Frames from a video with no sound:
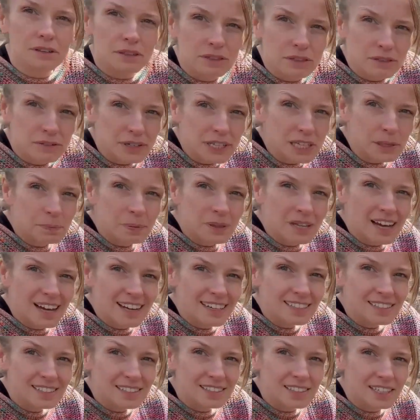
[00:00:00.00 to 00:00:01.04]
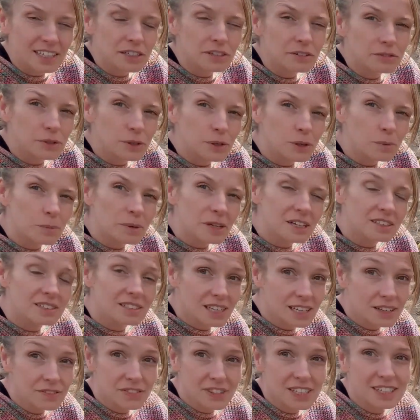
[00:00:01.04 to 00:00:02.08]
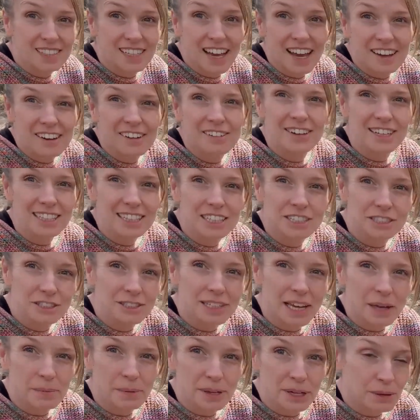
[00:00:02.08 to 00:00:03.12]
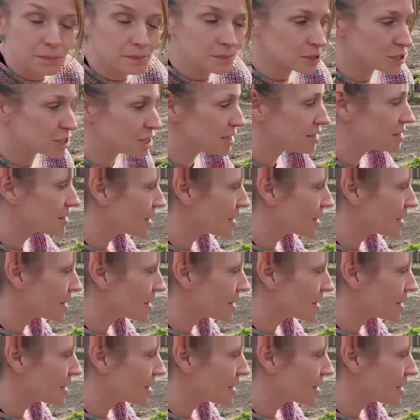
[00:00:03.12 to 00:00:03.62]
3 plants in a row, because if these get going, they do get big and bushy, so